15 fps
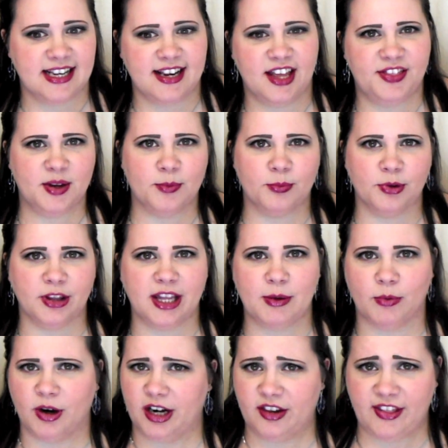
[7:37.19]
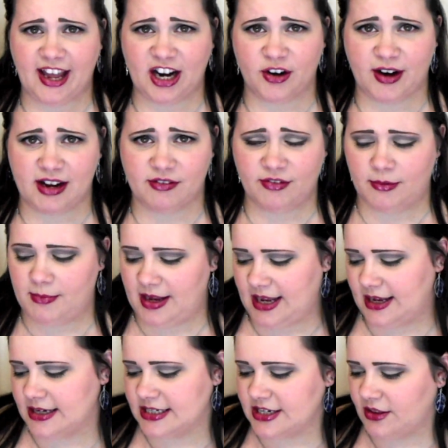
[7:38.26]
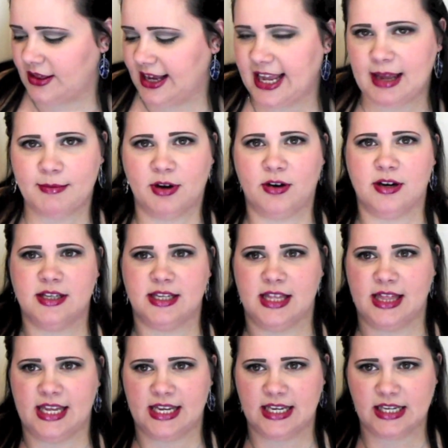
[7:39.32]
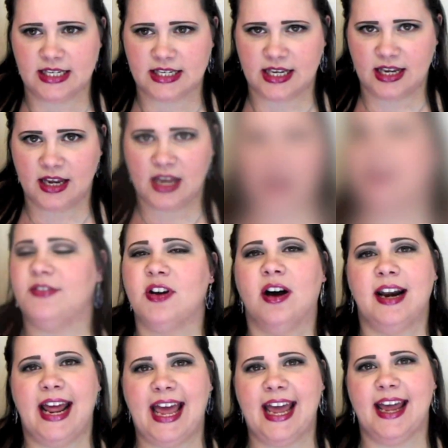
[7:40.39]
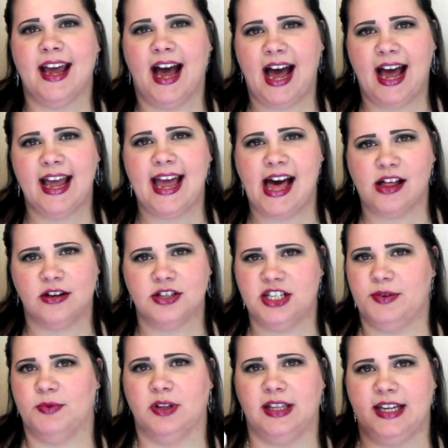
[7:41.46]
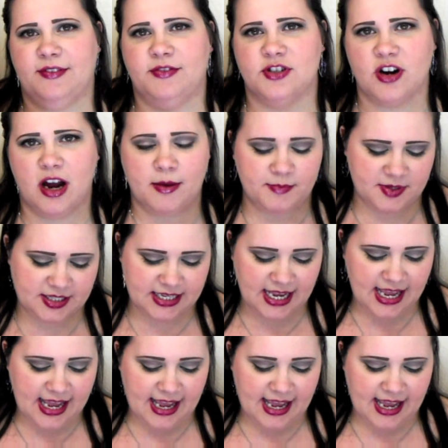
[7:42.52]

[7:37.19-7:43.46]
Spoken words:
Nothing really worked that great for me until I came across this Naphcon-A Eye Allergy Relief Drops,